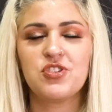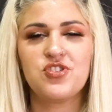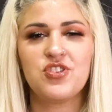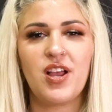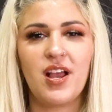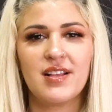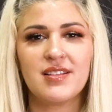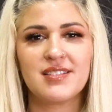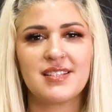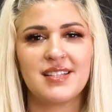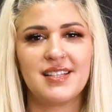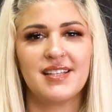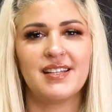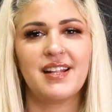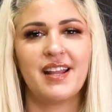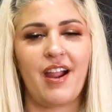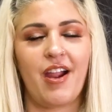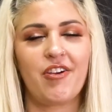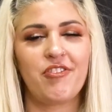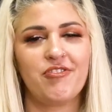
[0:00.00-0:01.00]
just
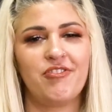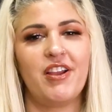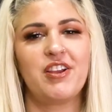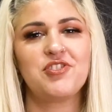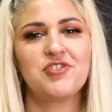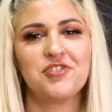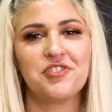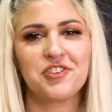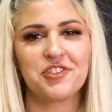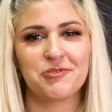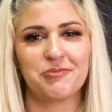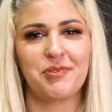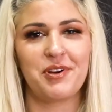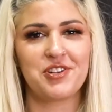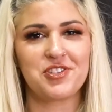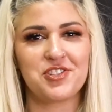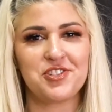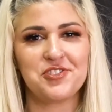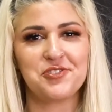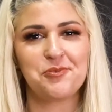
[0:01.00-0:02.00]
getting our facial
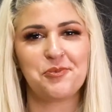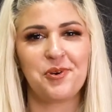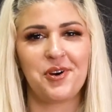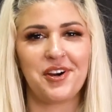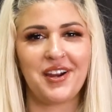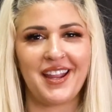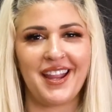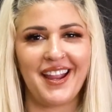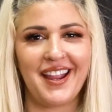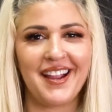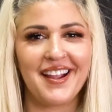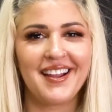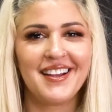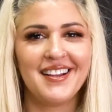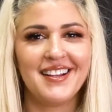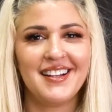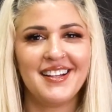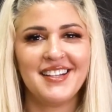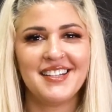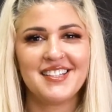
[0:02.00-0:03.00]
expressions working.
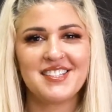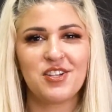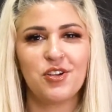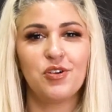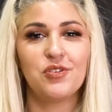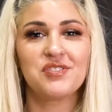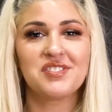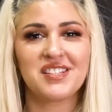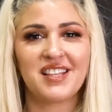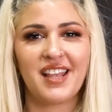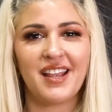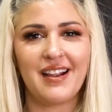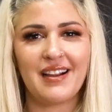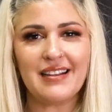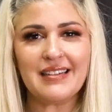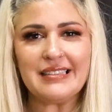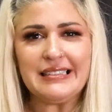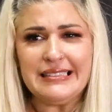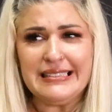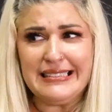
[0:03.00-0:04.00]
So
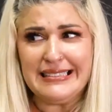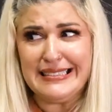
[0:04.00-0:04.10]
scared.